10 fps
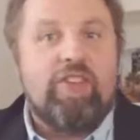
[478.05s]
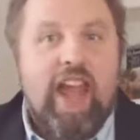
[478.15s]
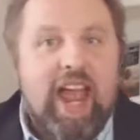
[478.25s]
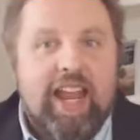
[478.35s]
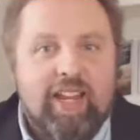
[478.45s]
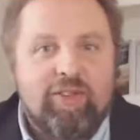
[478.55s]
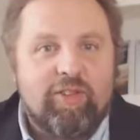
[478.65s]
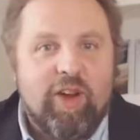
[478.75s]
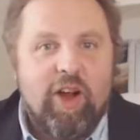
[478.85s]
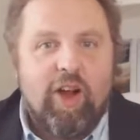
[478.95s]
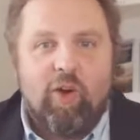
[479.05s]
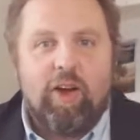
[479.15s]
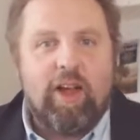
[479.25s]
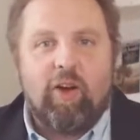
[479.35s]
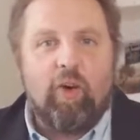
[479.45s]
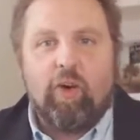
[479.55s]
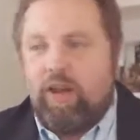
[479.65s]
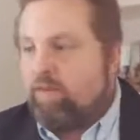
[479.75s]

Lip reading: days or